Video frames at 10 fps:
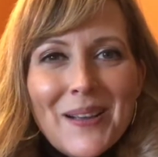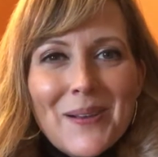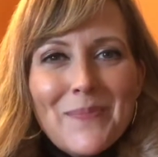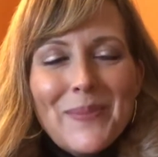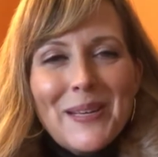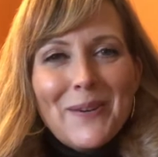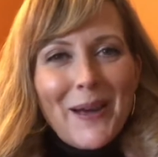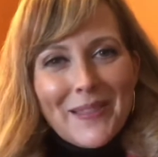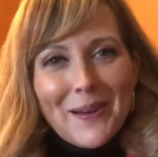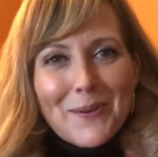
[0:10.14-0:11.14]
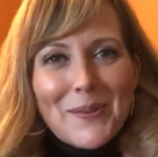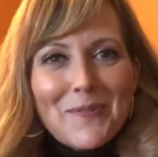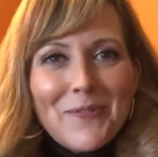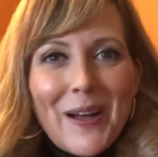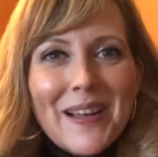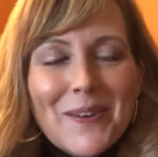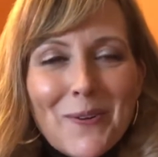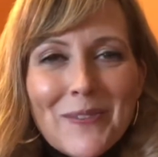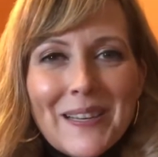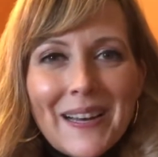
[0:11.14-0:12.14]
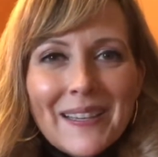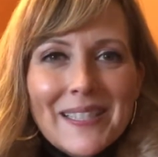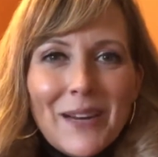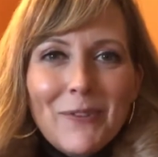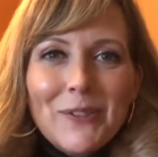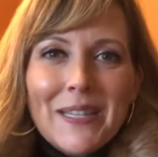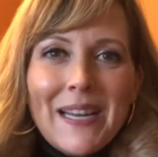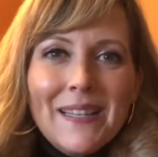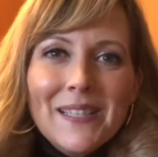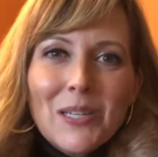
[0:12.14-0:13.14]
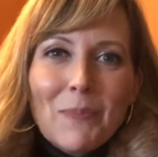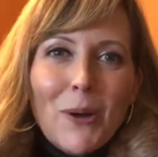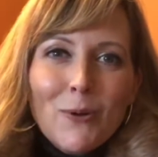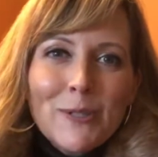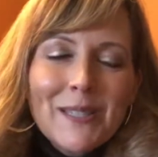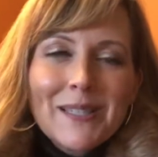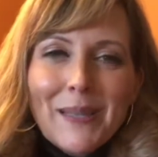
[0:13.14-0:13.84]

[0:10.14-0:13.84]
But I thought it'd be fun over the next several days to post